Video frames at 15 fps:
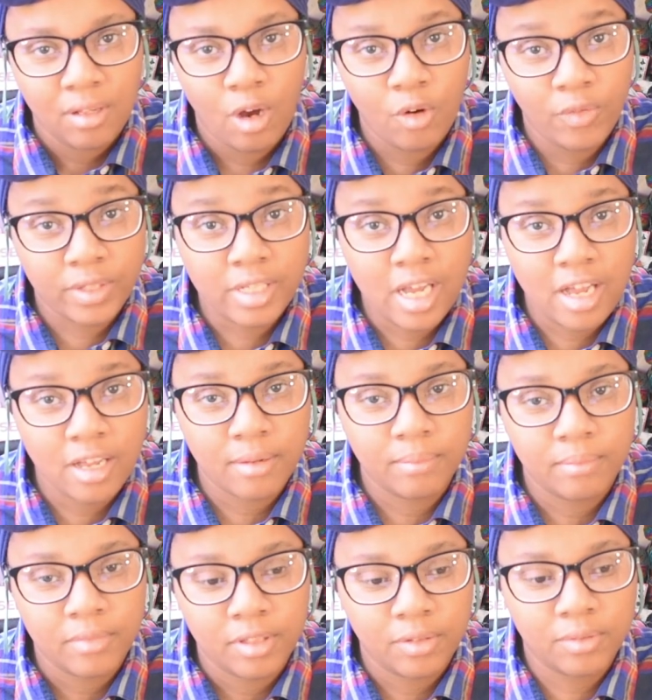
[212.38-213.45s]
over time,
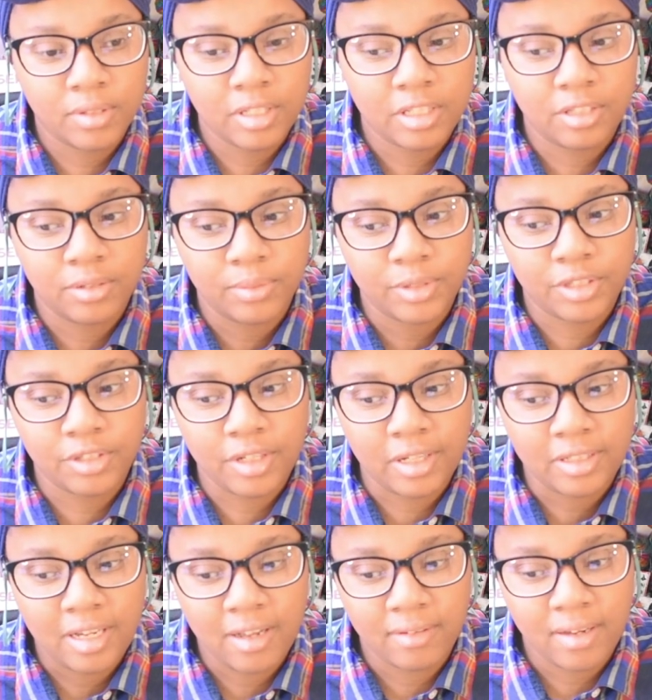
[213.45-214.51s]
those stitches would
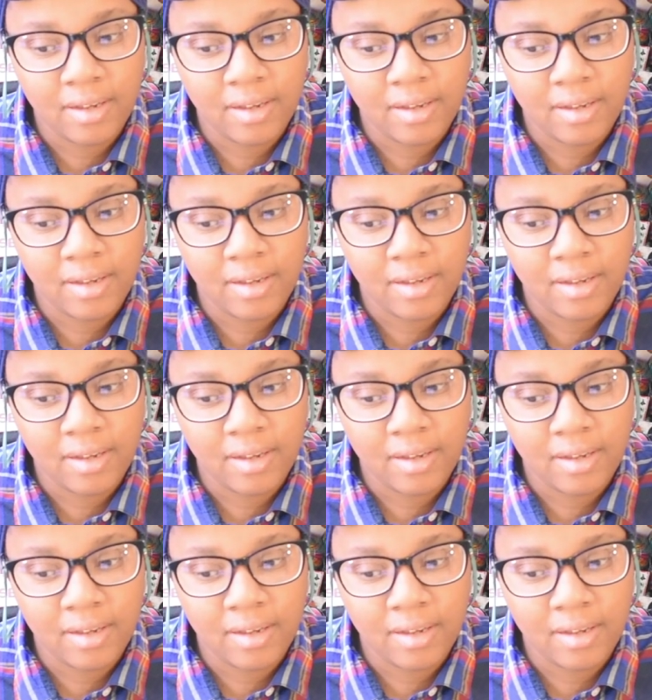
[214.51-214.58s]
stretch out.